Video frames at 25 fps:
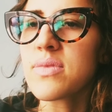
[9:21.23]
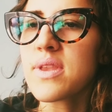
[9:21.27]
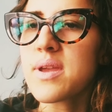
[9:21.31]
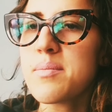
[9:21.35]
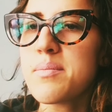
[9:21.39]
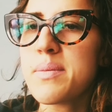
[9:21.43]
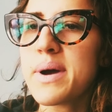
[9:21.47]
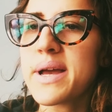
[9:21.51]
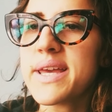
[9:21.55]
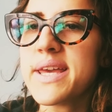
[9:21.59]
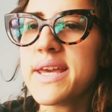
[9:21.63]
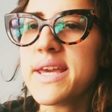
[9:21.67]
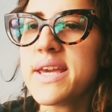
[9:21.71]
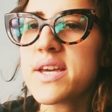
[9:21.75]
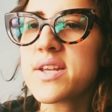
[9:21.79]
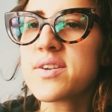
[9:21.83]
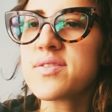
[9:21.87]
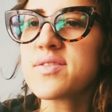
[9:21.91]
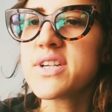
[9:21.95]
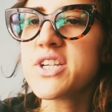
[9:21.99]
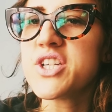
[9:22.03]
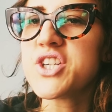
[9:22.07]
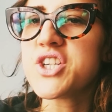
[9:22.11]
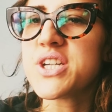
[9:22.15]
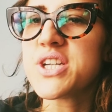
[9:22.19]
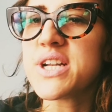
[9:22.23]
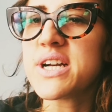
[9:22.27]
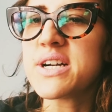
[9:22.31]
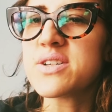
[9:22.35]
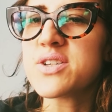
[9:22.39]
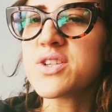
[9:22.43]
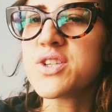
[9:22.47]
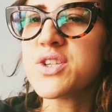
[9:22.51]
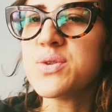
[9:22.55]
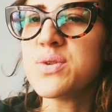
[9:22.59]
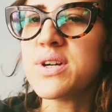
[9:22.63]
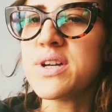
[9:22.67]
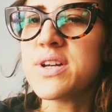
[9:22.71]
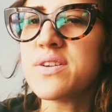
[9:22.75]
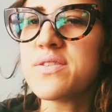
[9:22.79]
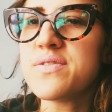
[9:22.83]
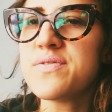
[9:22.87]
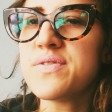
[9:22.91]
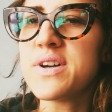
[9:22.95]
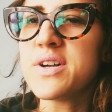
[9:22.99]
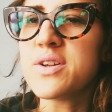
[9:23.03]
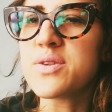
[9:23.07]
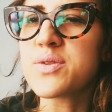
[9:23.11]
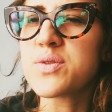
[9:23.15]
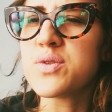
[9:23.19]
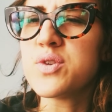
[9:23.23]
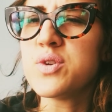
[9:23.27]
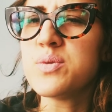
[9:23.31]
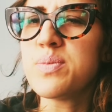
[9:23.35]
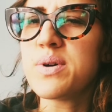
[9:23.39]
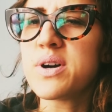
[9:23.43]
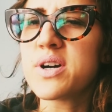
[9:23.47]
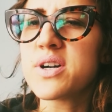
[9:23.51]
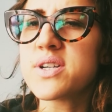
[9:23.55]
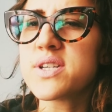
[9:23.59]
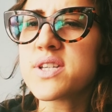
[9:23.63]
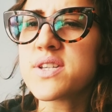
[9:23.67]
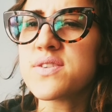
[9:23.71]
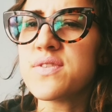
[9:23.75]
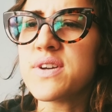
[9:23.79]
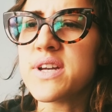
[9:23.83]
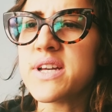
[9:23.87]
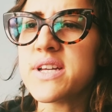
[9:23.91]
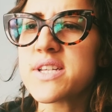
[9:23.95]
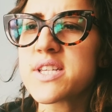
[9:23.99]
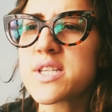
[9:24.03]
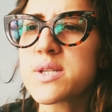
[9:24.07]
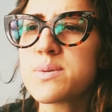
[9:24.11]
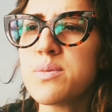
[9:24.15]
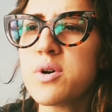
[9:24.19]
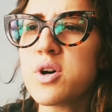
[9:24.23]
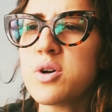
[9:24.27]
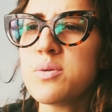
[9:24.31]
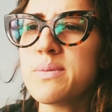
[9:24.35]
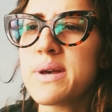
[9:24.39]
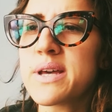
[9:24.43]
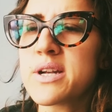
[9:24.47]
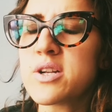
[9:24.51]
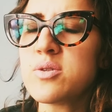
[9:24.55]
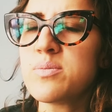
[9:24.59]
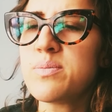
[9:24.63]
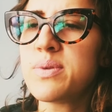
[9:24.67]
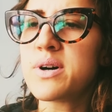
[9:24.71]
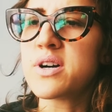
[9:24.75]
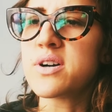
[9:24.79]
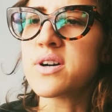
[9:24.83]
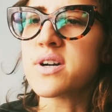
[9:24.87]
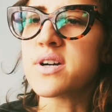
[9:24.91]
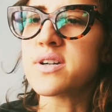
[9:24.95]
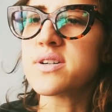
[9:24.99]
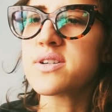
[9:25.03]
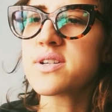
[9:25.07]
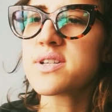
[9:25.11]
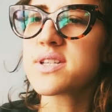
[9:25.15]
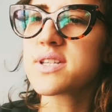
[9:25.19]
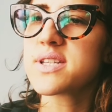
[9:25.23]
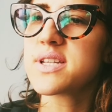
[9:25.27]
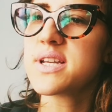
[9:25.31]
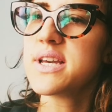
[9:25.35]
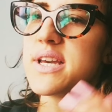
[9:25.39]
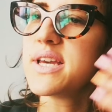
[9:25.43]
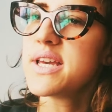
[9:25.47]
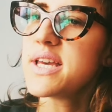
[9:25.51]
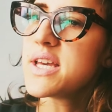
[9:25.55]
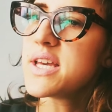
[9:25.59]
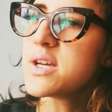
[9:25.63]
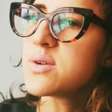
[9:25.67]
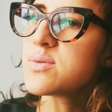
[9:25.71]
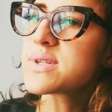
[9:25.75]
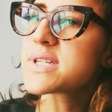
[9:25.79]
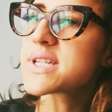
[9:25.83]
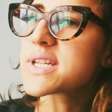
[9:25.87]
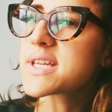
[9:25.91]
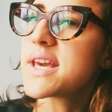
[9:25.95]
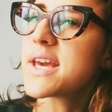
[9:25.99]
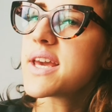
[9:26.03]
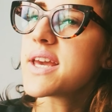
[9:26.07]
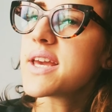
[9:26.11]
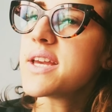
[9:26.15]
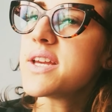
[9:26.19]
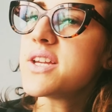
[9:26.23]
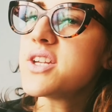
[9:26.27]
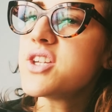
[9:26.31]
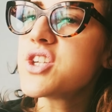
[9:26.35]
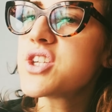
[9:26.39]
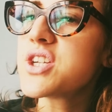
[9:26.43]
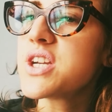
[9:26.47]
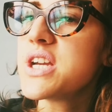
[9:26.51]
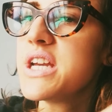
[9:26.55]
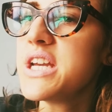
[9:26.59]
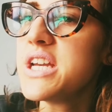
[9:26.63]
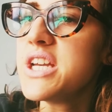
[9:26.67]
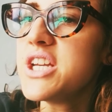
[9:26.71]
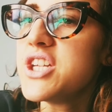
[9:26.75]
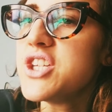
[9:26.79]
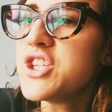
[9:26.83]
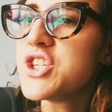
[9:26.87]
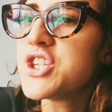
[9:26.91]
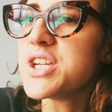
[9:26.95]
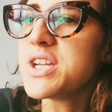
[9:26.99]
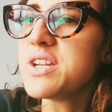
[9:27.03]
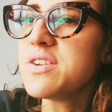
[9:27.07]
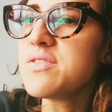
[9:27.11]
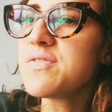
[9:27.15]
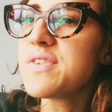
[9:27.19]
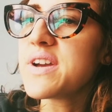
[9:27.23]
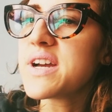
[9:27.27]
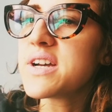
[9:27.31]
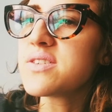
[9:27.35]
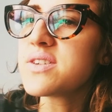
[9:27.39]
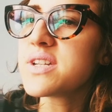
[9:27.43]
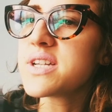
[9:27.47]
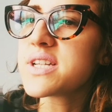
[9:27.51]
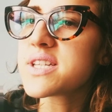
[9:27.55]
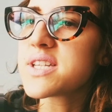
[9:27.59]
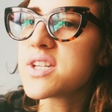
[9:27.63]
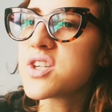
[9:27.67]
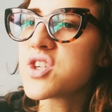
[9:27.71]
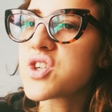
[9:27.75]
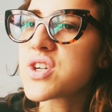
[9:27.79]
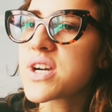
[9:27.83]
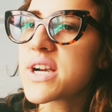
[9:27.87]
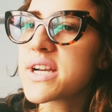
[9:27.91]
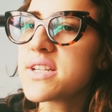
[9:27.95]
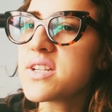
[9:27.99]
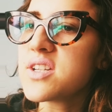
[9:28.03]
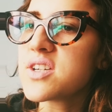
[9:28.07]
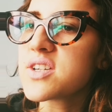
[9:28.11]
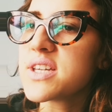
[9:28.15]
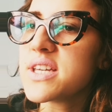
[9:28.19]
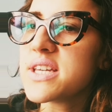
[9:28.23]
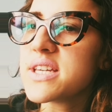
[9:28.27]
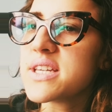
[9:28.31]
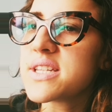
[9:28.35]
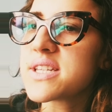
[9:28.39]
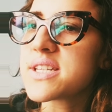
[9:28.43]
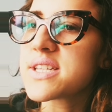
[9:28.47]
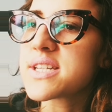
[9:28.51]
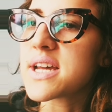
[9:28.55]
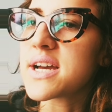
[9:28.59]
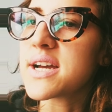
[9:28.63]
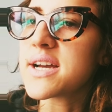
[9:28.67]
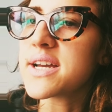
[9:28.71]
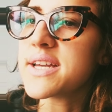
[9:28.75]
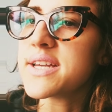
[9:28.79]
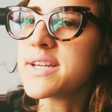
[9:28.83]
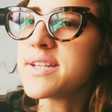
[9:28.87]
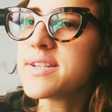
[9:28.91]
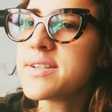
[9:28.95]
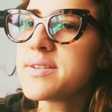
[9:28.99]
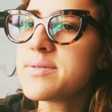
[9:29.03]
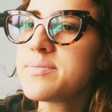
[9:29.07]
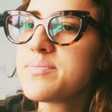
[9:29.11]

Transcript: My hand reached out to it, felt through parts of it, small metal bars. It was a cage. Jean found us and tried looking inside,